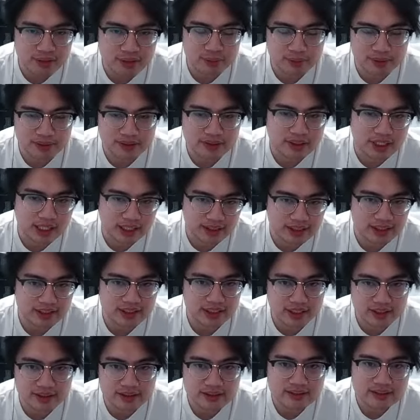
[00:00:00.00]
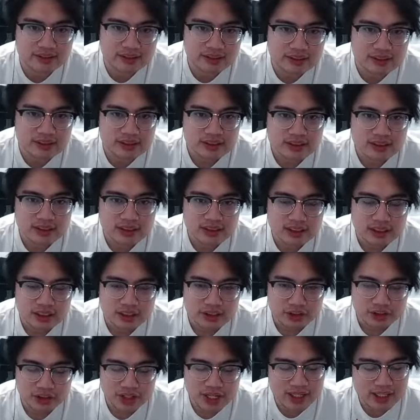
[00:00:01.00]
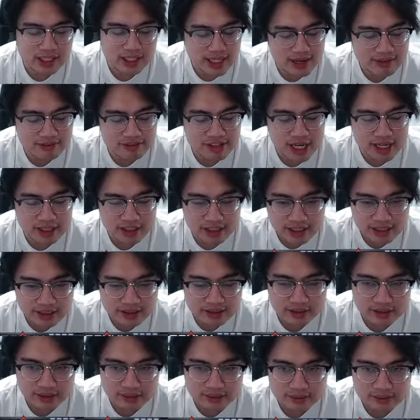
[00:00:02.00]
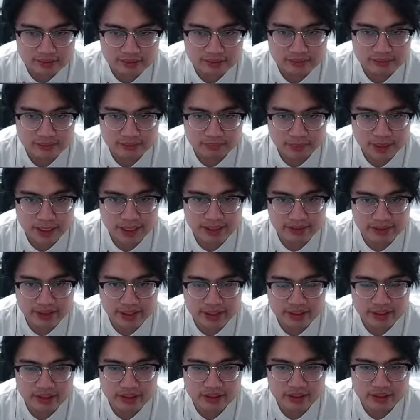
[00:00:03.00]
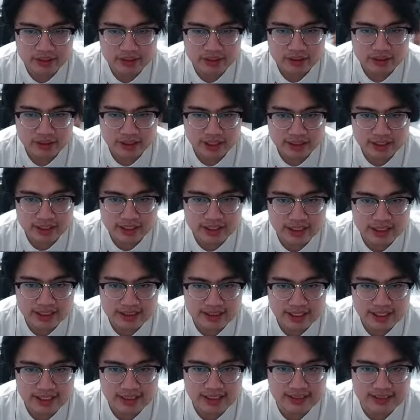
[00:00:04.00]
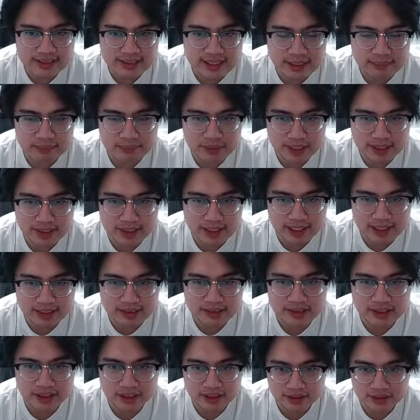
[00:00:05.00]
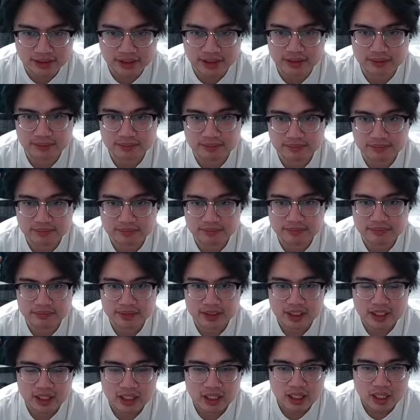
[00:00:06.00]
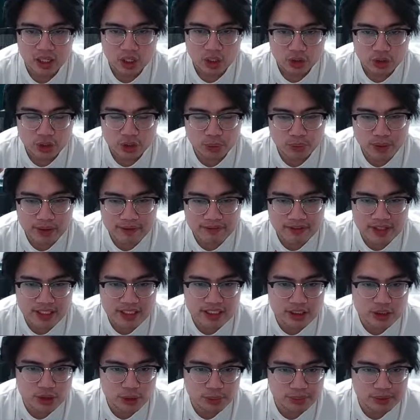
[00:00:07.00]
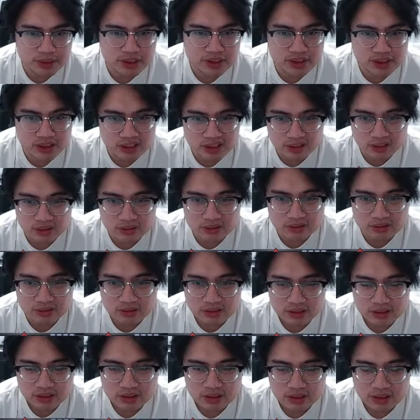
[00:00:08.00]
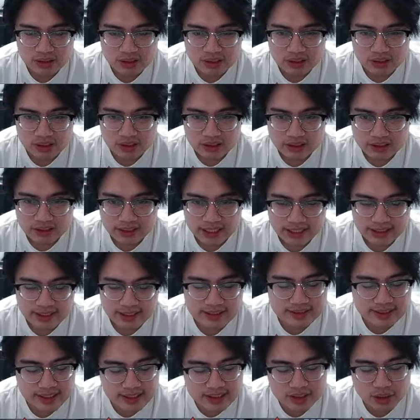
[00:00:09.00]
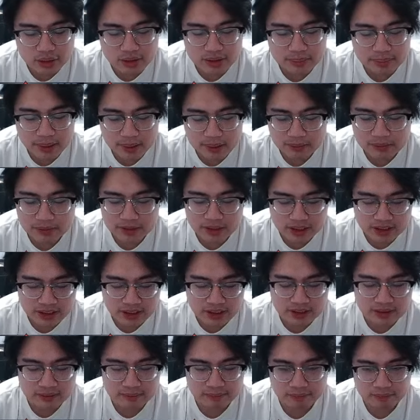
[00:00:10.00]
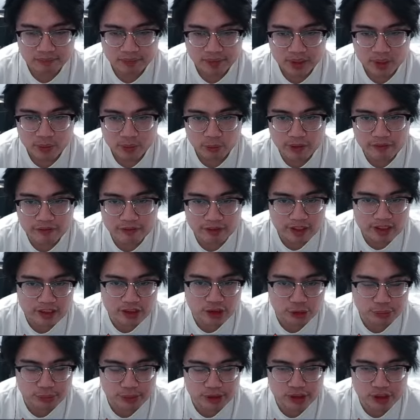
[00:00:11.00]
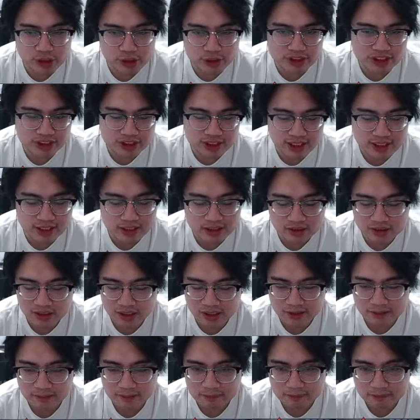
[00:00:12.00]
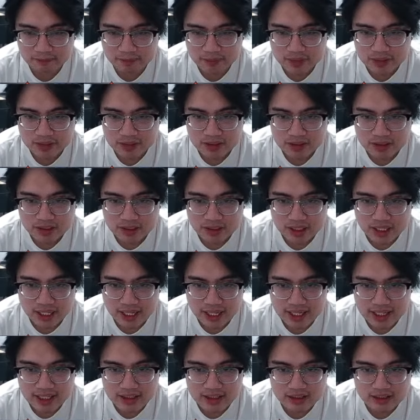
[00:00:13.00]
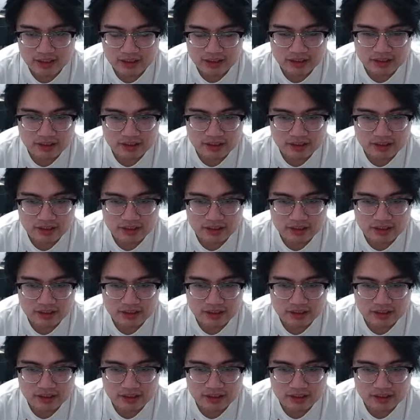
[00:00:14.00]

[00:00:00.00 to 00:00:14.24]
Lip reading: with Kadita. You're not gonna have Dire Hit though, but I think Kadita is like the same thing as Kagura. Your wave clear is super slow. Yeah, that's the only problem with Kadita. Wave clear is super slow, just like Kagura, and